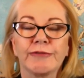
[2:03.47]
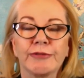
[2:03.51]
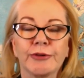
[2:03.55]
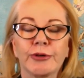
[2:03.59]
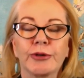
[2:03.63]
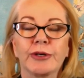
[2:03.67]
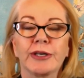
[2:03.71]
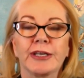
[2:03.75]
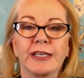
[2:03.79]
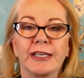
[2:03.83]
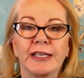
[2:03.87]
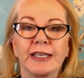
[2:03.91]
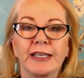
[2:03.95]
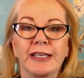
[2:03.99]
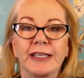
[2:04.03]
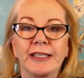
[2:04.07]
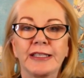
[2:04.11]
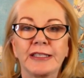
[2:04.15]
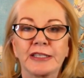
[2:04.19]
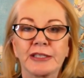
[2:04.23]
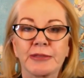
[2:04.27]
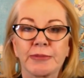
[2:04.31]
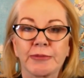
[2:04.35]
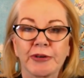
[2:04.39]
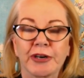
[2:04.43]
for
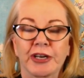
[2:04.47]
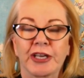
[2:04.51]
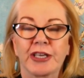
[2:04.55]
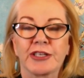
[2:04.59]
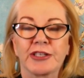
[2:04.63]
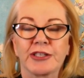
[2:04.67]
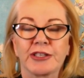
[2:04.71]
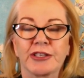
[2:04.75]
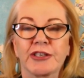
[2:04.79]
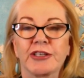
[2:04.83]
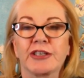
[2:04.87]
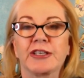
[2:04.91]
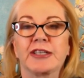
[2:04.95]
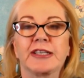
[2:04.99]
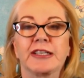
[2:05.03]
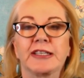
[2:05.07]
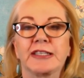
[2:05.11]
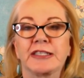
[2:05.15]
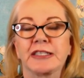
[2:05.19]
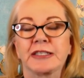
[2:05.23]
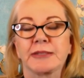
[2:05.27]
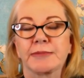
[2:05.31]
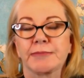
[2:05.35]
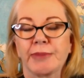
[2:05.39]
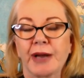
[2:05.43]
inspiration,
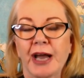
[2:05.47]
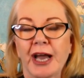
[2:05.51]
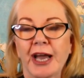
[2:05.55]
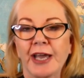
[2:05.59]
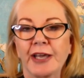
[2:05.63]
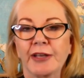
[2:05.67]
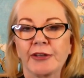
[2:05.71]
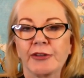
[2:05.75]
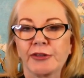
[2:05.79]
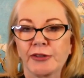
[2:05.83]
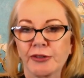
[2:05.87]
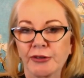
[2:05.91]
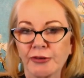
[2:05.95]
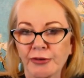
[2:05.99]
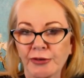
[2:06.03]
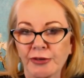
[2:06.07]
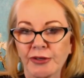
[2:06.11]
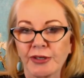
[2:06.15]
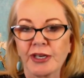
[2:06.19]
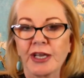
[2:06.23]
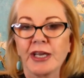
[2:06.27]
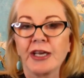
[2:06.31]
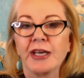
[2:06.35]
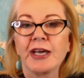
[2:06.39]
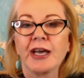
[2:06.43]
inspired
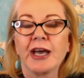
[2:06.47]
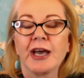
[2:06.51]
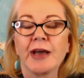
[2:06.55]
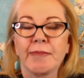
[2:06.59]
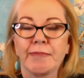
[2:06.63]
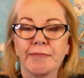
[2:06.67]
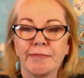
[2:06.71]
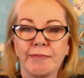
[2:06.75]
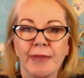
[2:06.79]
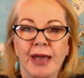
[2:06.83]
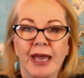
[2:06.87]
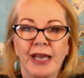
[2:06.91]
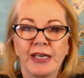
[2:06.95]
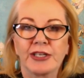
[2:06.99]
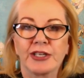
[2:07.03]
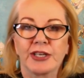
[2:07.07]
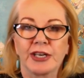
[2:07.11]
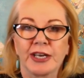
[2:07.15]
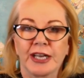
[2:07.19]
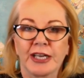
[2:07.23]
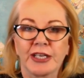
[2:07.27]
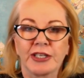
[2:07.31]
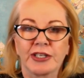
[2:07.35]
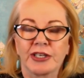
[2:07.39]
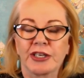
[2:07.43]
thought,
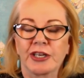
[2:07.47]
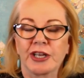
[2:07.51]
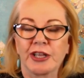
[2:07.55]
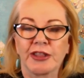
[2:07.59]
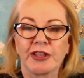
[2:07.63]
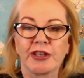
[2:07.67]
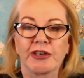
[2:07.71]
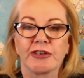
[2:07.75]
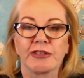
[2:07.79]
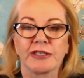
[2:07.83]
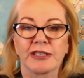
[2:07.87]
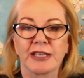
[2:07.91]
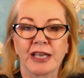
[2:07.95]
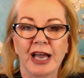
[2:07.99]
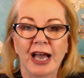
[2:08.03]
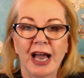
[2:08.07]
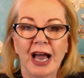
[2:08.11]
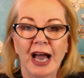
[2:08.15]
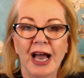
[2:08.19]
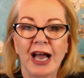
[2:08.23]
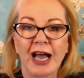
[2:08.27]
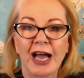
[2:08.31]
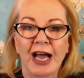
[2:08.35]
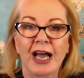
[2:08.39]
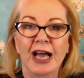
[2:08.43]
imagination, and those
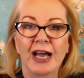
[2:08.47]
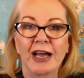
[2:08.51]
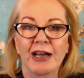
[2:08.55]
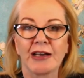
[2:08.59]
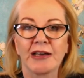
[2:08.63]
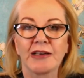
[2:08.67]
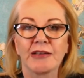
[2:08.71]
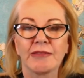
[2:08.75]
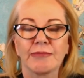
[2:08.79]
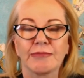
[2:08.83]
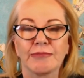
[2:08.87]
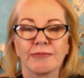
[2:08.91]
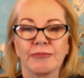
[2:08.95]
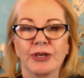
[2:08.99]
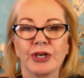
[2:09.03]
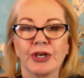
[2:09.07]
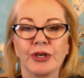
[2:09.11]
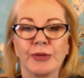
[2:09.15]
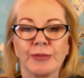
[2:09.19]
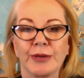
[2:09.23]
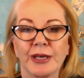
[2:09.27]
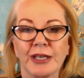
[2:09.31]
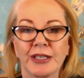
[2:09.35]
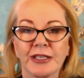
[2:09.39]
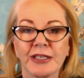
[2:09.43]
aha
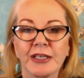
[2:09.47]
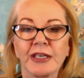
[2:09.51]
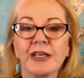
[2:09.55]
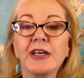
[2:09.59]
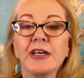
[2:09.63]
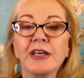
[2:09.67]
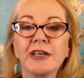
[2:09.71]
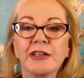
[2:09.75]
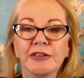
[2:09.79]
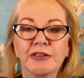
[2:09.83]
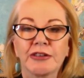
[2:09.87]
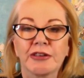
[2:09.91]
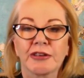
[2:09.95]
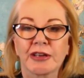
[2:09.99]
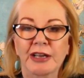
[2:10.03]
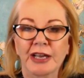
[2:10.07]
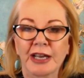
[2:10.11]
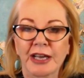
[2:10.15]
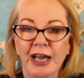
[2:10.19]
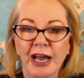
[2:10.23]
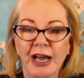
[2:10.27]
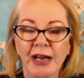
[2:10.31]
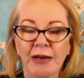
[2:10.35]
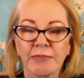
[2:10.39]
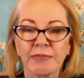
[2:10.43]
moments to
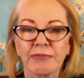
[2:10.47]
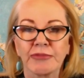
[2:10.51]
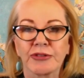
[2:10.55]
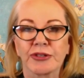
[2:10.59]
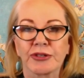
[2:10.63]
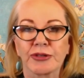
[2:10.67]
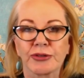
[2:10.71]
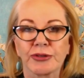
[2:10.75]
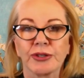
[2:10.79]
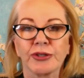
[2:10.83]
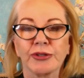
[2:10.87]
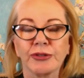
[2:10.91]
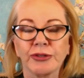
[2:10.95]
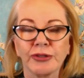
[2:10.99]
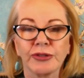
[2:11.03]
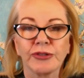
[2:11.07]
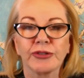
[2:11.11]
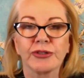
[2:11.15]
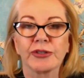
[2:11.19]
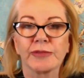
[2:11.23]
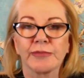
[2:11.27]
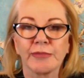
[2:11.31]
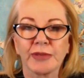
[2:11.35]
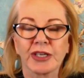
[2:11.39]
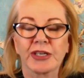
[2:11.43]
come through
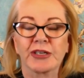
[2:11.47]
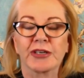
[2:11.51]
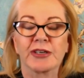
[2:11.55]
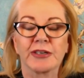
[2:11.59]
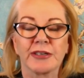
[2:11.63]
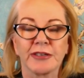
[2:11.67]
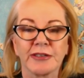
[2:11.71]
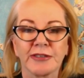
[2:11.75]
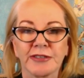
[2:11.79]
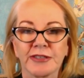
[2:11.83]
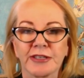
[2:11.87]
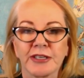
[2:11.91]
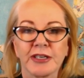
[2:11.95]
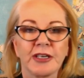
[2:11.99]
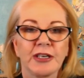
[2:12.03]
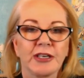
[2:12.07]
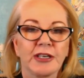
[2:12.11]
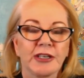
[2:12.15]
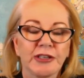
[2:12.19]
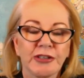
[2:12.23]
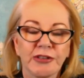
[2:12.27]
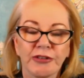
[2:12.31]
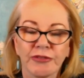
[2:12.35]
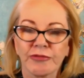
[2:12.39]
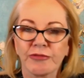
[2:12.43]
because
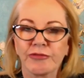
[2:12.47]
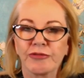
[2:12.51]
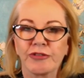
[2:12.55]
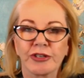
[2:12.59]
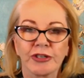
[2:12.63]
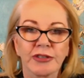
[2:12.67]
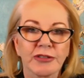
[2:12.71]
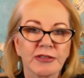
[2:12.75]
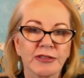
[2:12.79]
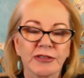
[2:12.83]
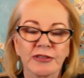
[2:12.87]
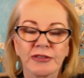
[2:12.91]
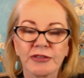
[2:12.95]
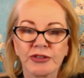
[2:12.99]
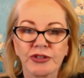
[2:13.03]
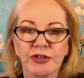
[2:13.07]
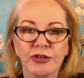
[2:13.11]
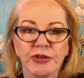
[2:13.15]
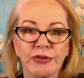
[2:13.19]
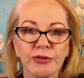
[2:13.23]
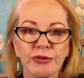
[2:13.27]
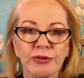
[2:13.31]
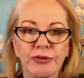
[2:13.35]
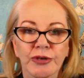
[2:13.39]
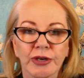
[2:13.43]
you're just
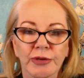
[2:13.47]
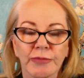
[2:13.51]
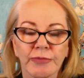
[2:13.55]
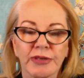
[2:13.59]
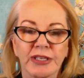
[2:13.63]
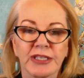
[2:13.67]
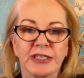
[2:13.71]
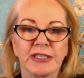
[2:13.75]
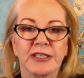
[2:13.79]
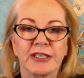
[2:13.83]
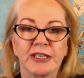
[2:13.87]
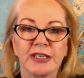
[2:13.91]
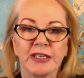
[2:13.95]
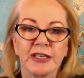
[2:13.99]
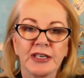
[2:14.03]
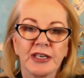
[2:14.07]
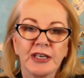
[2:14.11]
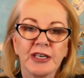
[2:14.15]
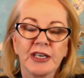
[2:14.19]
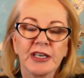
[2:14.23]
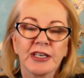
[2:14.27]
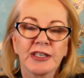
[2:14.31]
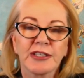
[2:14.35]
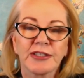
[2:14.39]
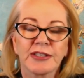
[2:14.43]
too busy.
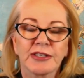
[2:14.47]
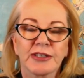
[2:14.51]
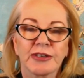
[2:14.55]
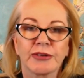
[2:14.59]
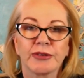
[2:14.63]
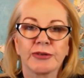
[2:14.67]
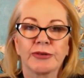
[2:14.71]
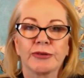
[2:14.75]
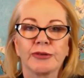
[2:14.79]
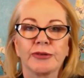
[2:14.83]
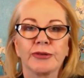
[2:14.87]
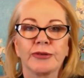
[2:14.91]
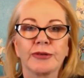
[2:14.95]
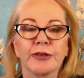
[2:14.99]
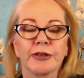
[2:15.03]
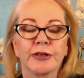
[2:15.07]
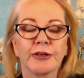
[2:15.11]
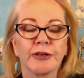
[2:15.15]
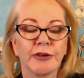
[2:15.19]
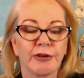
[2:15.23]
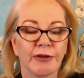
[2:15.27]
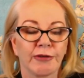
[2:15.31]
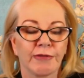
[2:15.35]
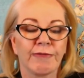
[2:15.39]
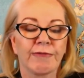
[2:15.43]
So,
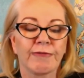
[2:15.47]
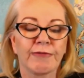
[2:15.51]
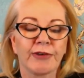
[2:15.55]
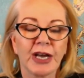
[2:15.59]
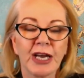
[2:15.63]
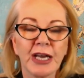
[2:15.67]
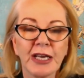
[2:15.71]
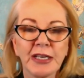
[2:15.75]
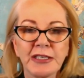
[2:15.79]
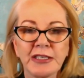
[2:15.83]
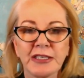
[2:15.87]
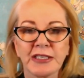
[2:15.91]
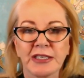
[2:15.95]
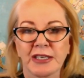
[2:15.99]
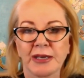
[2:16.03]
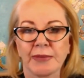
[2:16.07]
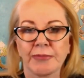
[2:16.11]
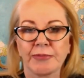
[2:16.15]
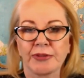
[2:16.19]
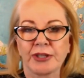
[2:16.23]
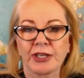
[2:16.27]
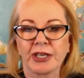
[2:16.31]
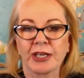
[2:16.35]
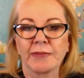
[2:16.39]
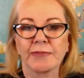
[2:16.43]
you know, find
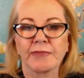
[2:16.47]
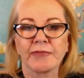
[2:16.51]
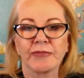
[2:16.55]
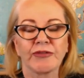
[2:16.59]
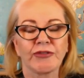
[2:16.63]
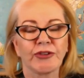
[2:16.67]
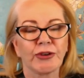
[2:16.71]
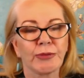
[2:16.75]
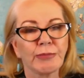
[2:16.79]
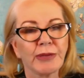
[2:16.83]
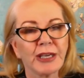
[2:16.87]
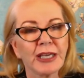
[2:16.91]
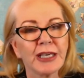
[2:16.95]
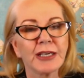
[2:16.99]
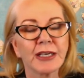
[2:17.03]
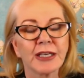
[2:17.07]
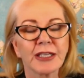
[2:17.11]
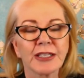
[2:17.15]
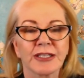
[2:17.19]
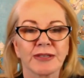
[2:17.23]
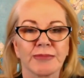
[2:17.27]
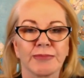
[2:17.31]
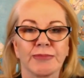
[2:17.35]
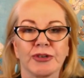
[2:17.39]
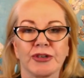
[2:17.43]
something. For me,
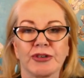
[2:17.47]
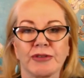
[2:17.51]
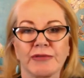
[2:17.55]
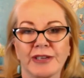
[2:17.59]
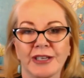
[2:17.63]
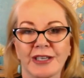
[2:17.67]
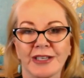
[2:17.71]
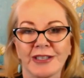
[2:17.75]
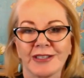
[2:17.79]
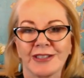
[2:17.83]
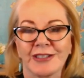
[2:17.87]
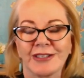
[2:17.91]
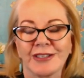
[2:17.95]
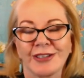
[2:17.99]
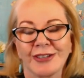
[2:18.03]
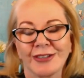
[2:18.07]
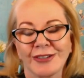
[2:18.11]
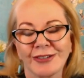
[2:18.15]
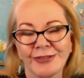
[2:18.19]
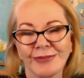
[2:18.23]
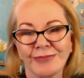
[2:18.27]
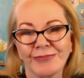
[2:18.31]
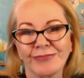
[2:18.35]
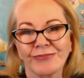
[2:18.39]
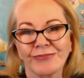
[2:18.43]
it's movies. You know,